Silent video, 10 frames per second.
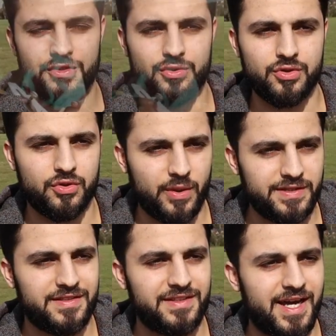to
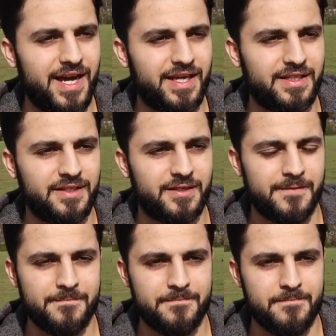29,
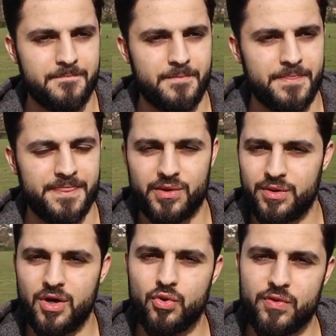there were
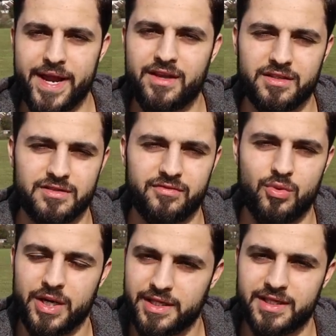no records of
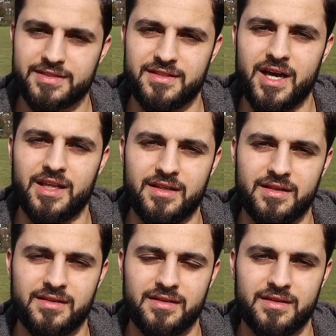what he has done.
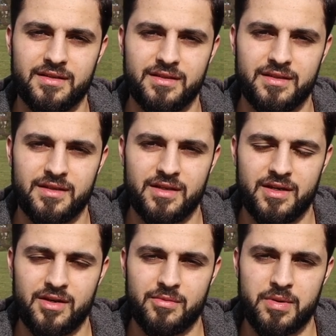
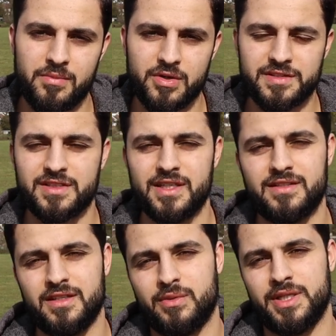But most
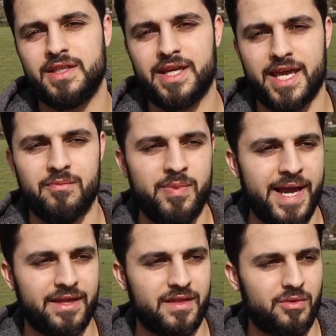certainly when he came
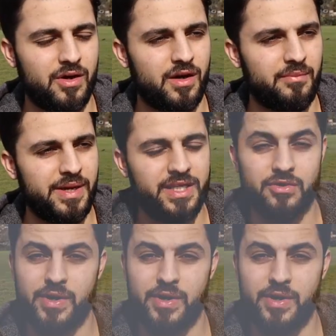back, there were many